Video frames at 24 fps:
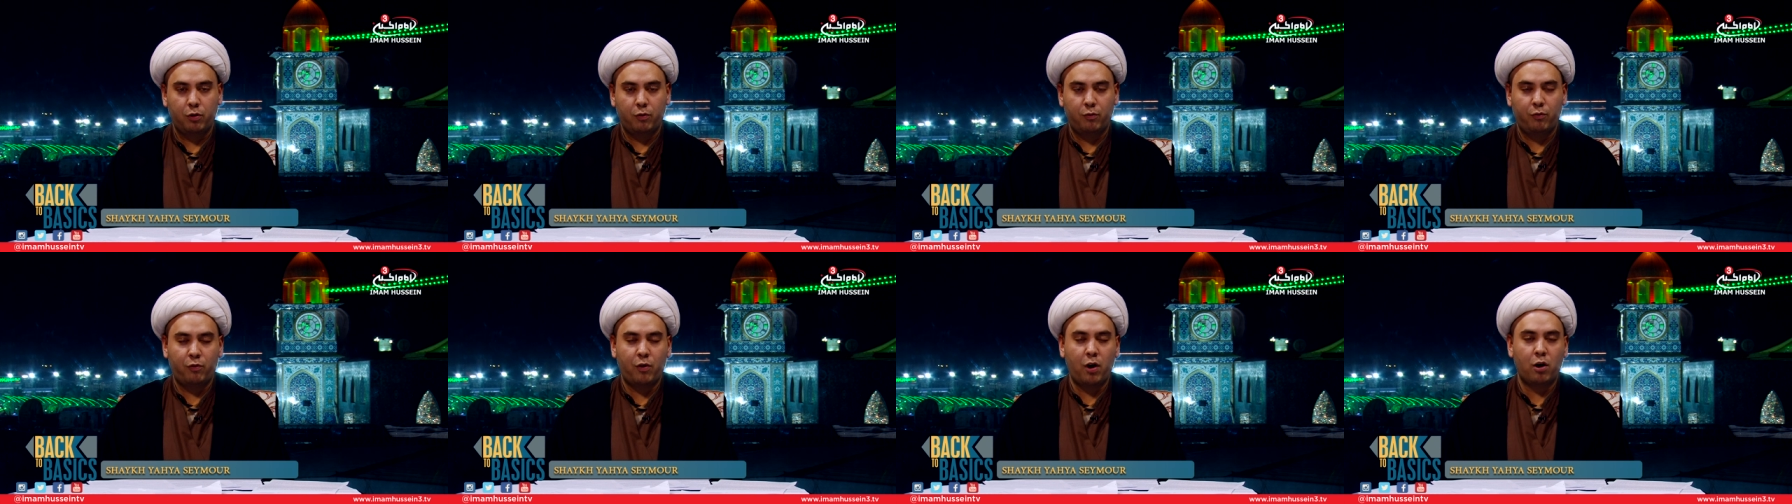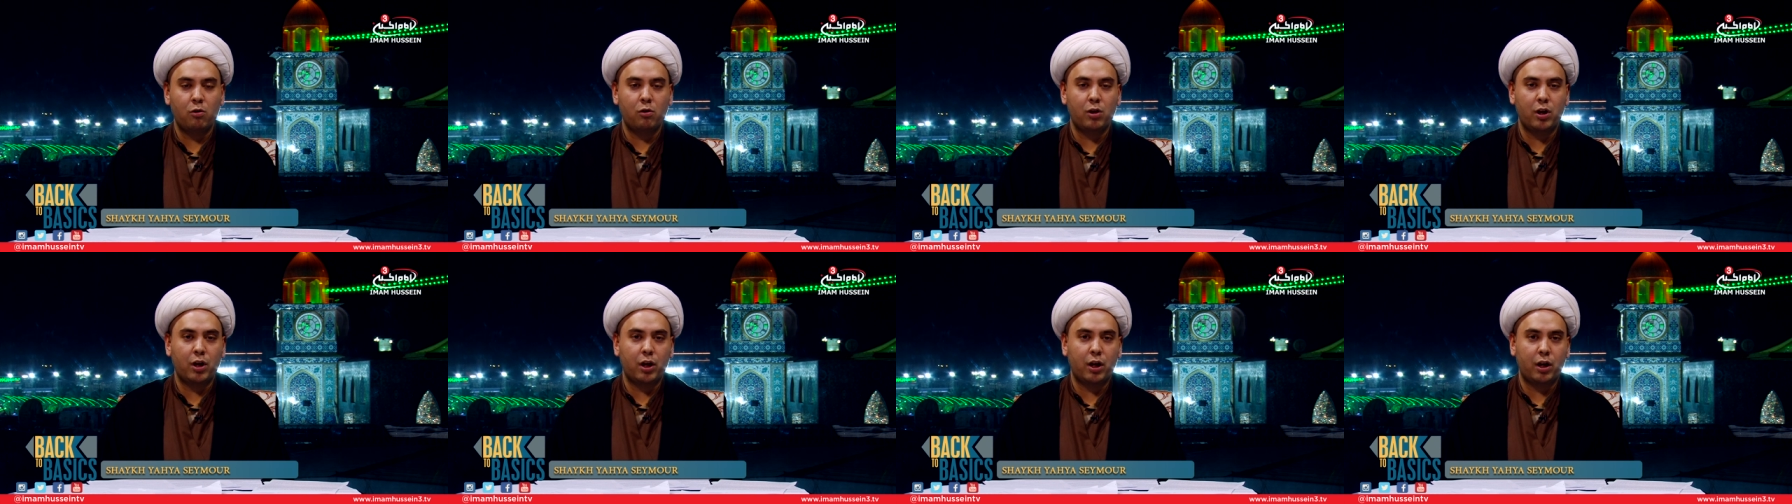
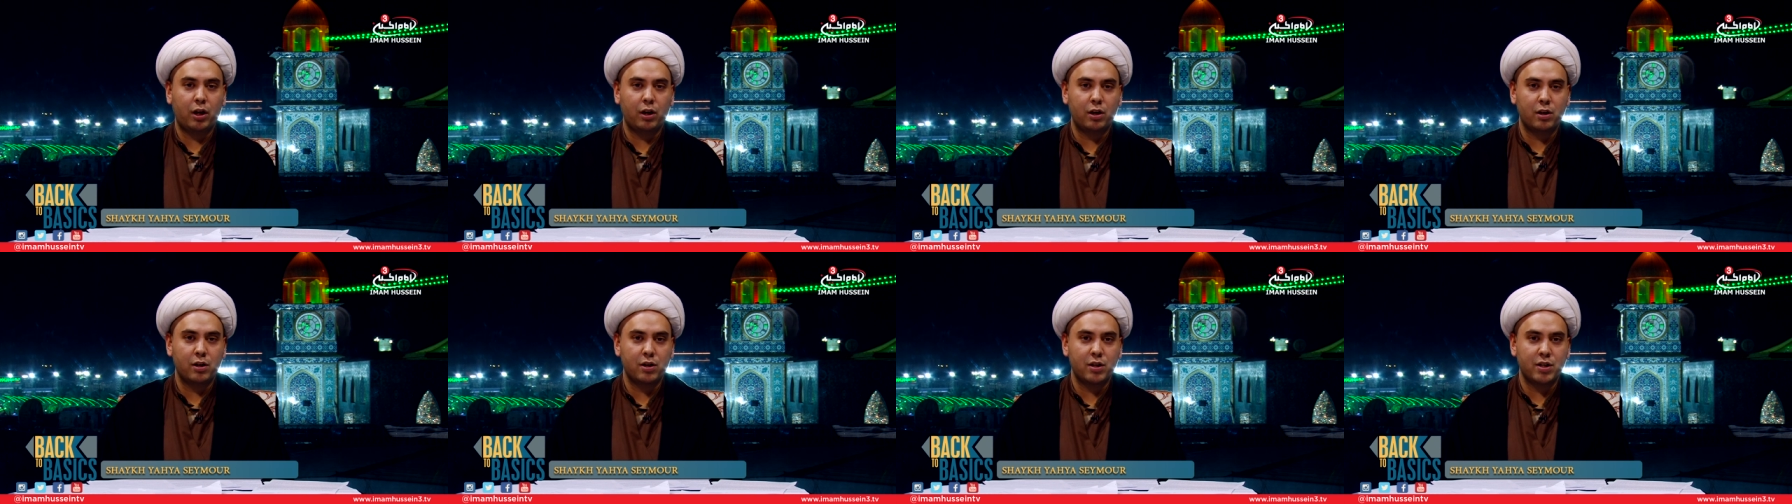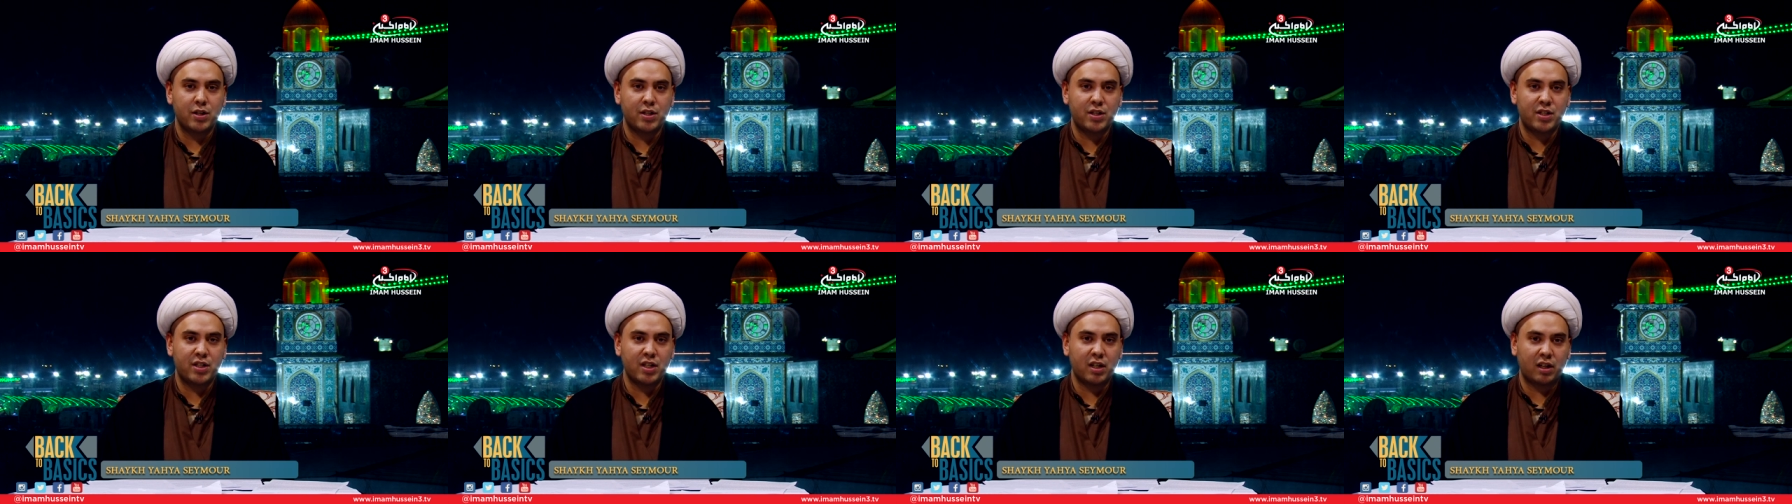very
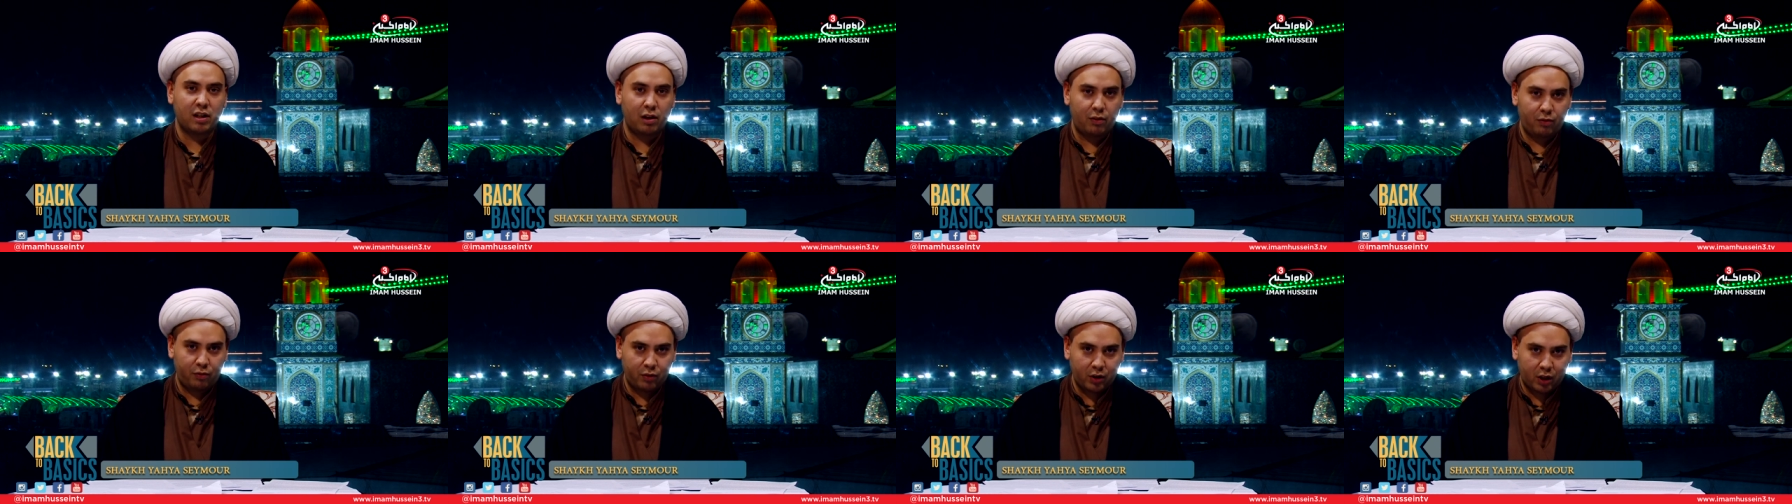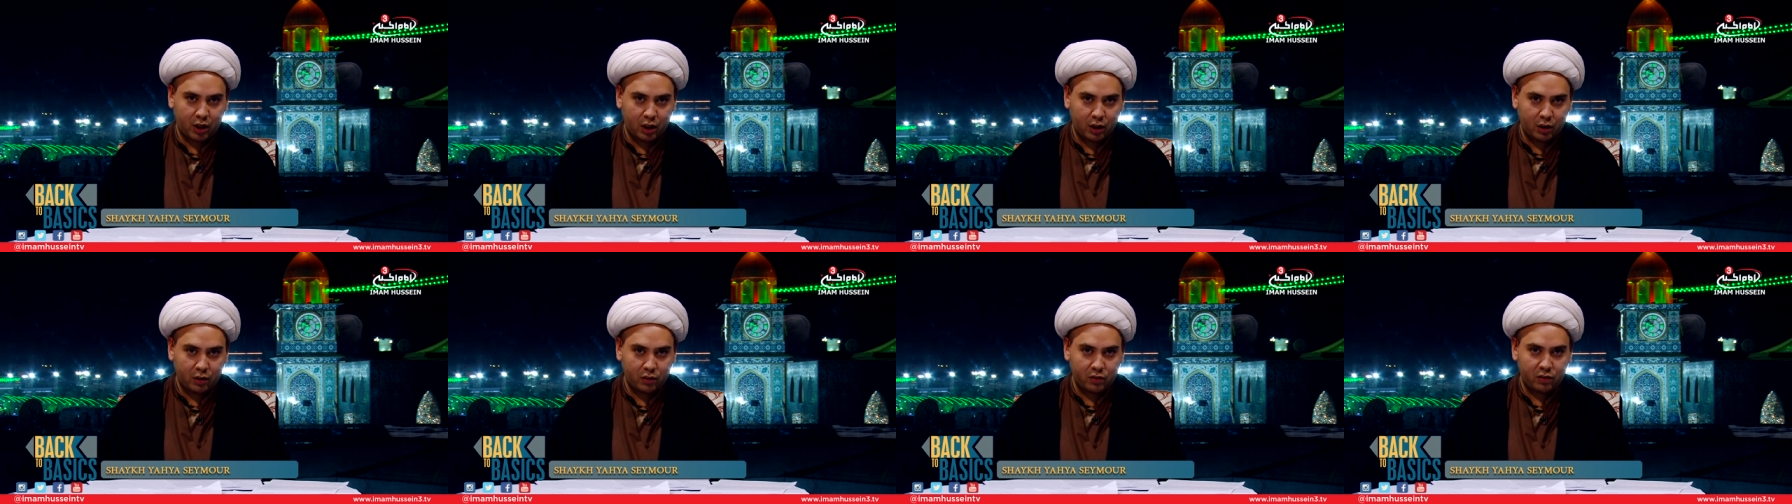
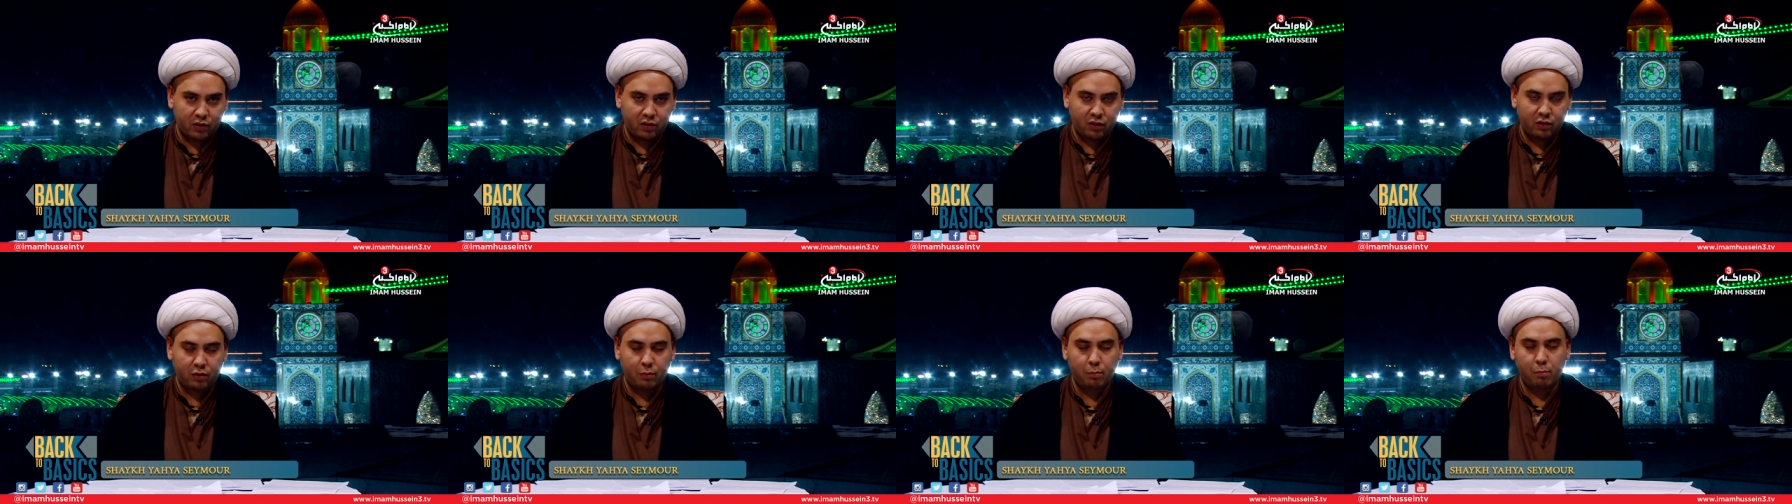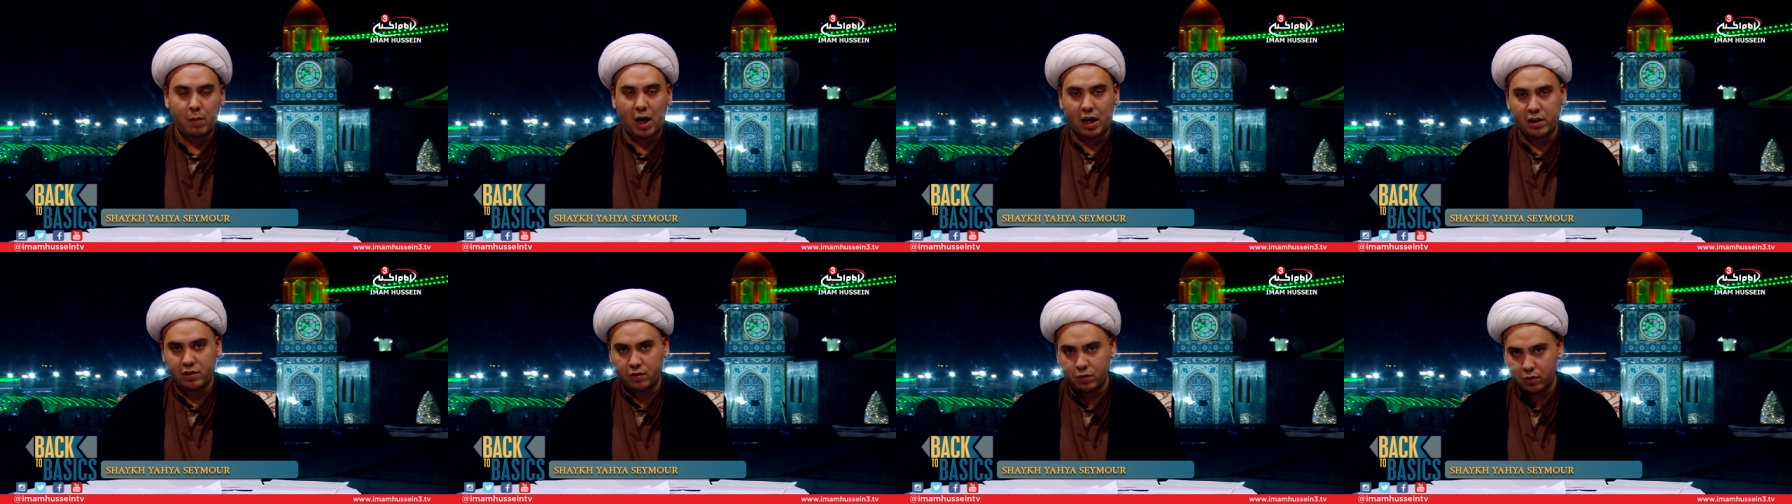significant
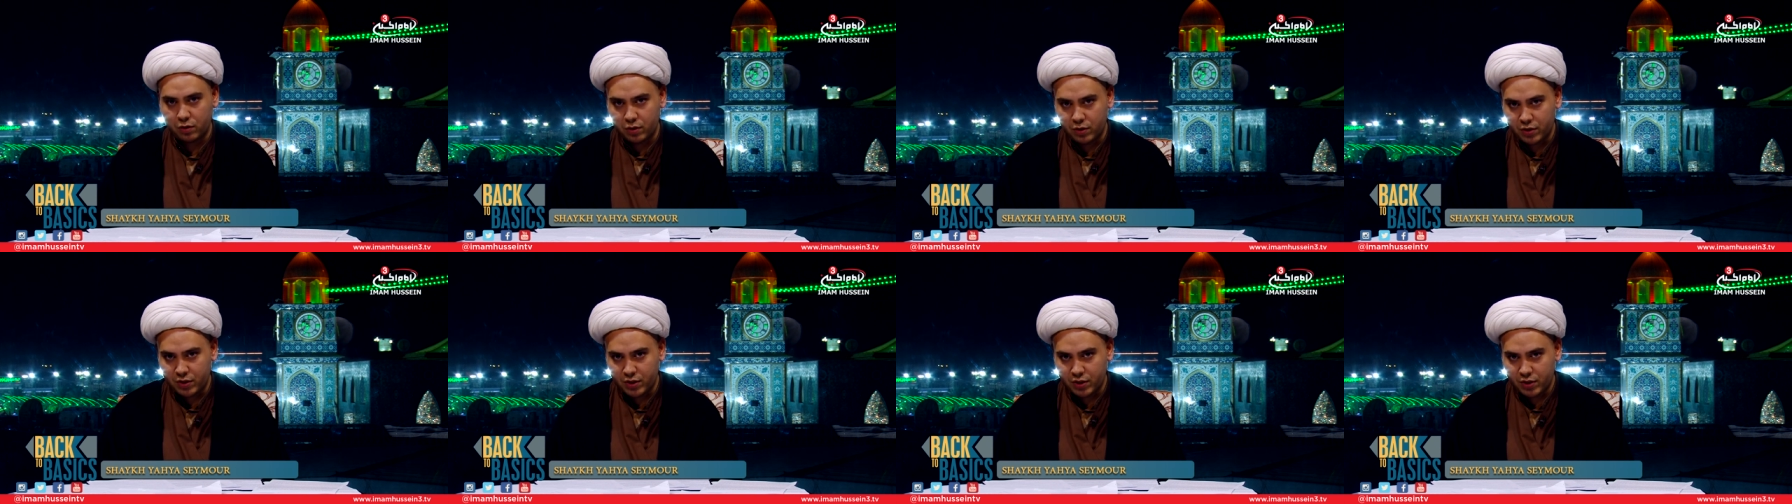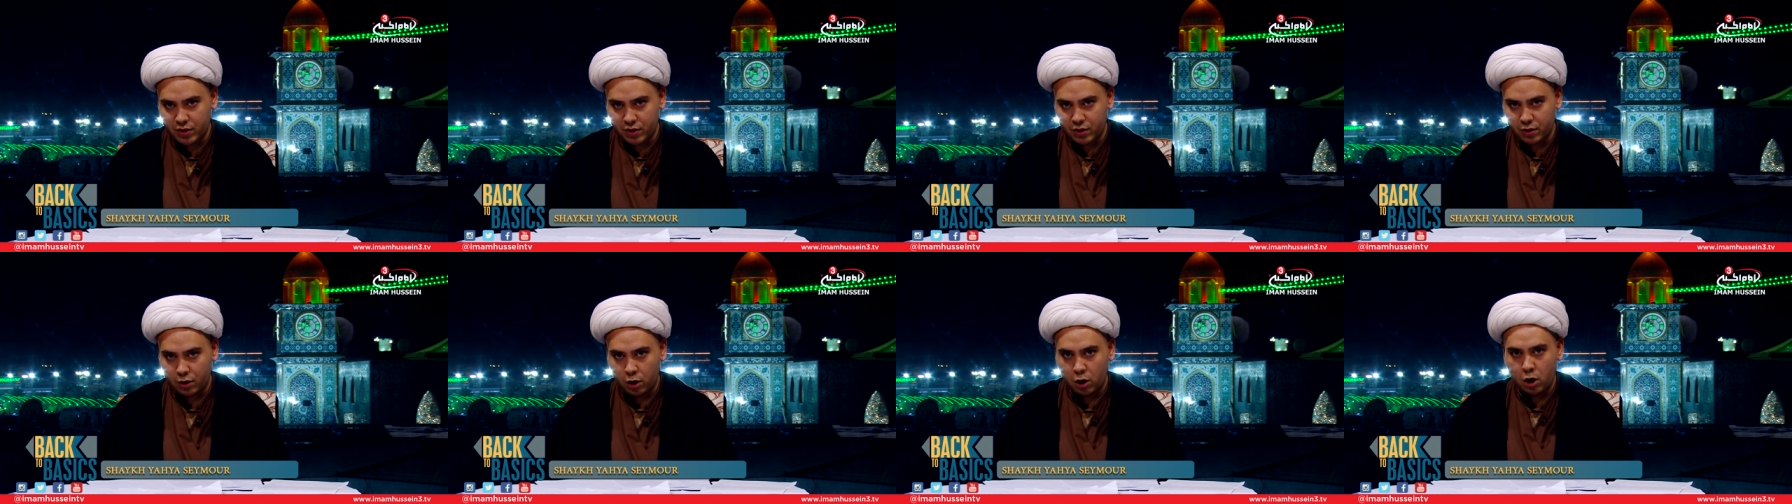
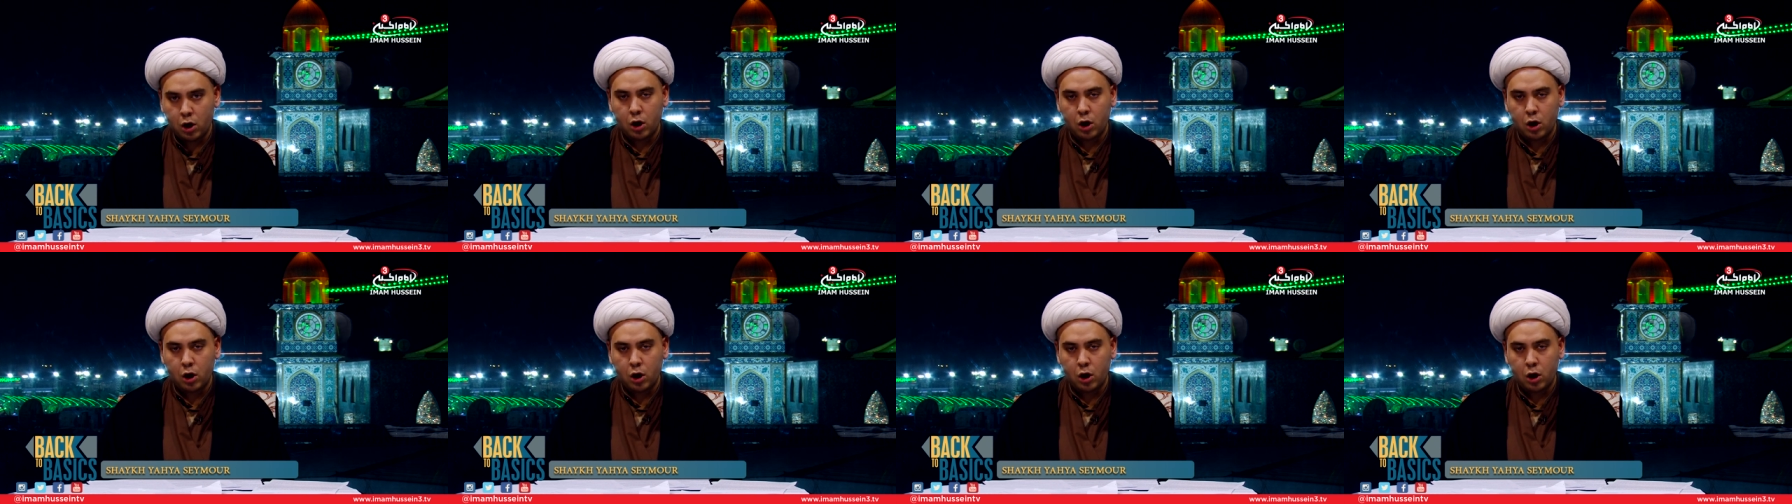matters